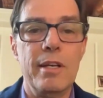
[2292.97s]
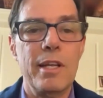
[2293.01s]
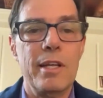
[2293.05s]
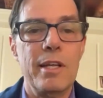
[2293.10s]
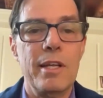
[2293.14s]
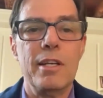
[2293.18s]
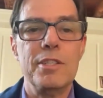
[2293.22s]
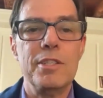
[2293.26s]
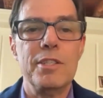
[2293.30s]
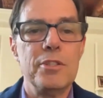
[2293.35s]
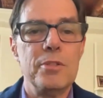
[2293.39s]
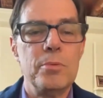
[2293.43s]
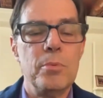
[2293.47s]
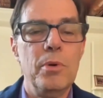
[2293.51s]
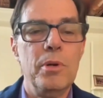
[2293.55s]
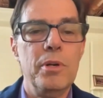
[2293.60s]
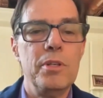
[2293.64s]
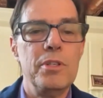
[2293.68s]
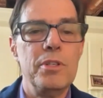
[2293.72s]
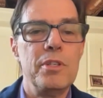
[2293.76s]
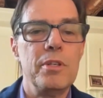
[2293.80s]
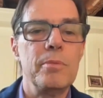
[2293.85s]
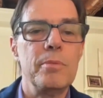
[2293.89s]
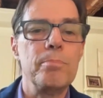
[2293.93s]
and I just
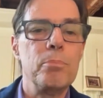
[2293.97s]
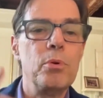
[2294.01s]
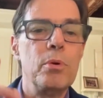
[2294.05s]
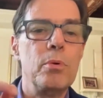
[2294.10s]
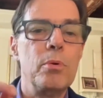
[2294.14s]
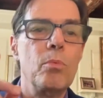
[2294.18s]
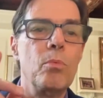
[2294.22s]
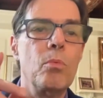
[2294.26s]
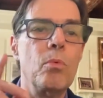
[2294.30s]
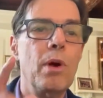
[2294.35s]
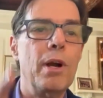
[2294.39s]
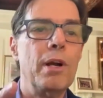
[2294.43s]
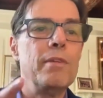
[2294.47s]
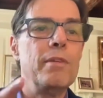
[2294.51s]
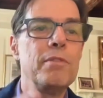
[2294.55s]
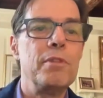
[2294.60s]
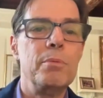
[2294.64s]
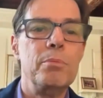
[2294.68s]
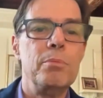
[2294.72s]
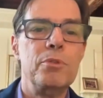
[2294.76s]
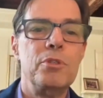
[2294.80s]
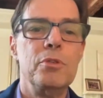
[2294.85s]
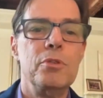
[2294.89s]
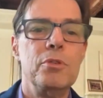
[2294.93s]
wanted to put one of
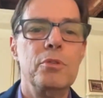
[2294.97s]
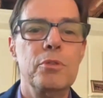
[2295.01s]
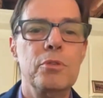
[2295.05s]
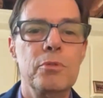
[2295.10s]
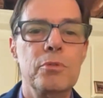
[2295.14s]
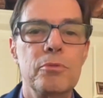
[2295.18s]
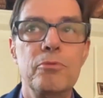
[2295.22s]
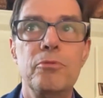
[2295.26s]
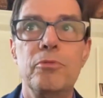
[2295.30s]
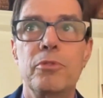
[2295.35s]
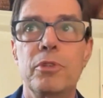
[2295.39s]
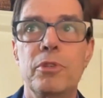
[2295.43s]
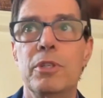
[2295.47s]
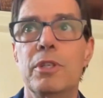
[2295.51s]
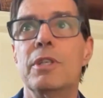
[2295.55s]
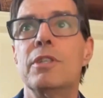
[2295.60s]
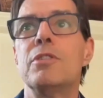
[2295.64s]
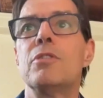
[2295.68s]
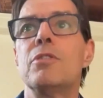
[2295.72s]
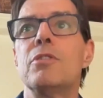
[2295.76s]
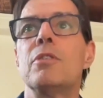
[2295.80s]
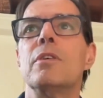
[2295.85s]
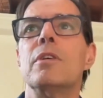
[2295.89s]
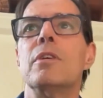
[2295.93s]
them to you
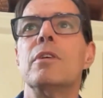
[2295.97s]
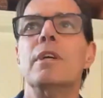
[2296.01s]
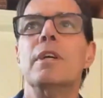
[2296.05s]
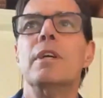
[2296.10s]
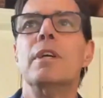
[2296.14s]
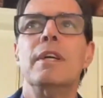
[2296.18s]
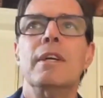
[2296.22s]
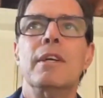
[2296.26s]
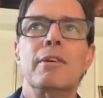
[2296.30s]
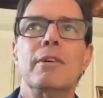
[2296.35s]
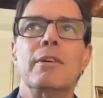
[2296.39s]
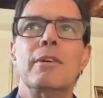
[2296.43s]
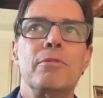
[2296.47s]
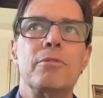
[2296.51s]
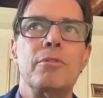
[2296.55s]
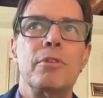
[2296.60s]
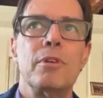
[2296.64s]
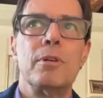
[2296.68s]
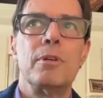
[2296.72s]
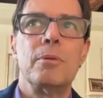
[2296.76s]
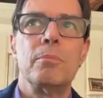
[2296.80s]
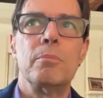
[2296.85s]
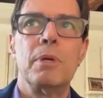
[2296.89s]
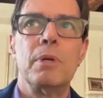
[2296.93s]
first
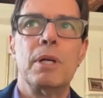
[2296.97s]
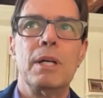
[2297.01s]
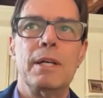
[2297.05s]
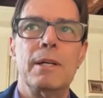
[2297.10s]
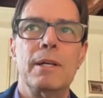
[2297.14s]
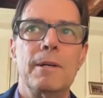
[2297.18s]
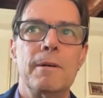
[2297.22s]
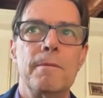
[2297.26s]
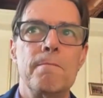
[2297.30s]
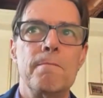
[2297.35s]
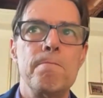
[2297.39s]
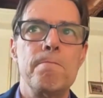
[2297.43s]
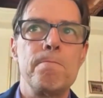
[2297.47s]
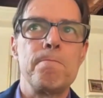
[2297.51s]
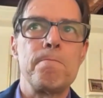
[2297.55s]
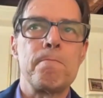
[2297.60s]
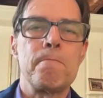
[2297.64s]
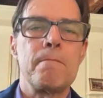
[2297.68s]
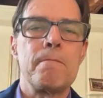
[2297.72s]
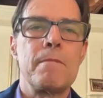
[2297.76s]
from